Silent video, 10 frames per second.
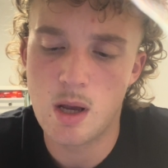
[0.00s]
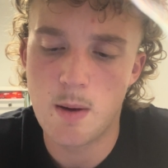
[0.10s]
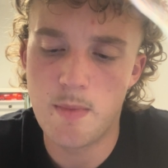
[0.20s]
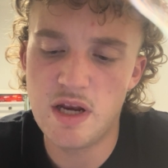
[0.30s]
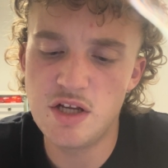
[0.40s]

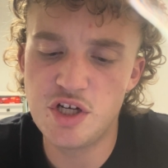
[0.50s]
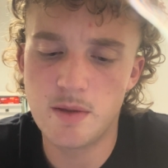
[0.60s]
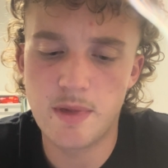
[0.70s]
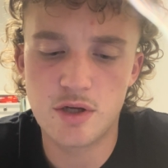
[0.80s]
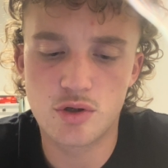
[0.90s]
Many
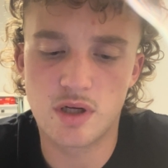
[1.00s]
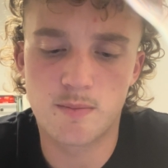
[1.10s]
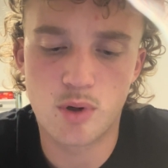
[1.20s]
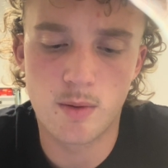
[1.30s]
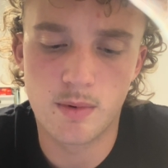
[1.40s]
geometric
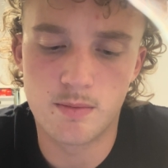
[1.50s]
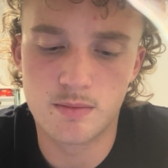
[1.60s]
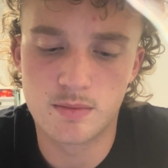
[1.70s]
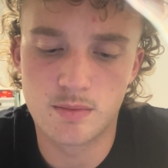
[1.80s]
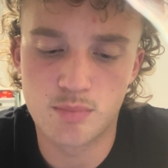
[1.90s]

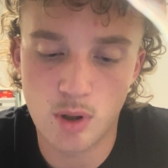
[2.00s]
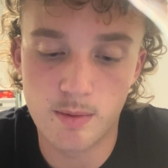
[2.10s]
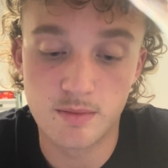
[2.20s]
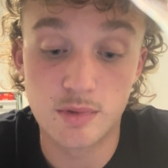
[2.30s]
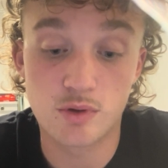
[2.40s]

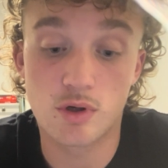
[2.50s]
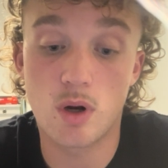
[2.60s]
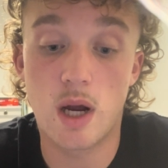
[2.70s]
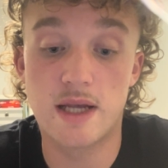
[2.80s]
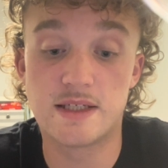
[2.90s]
problems
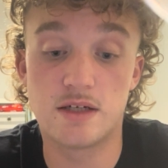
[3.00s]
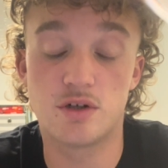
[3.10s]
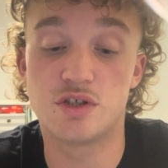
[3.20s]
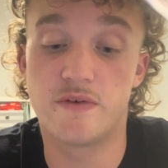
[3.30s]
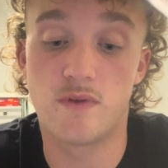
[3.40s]
require a
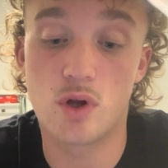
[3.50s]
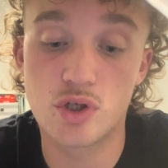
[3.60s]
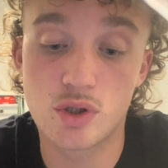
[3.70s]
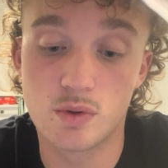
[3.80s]
series of logical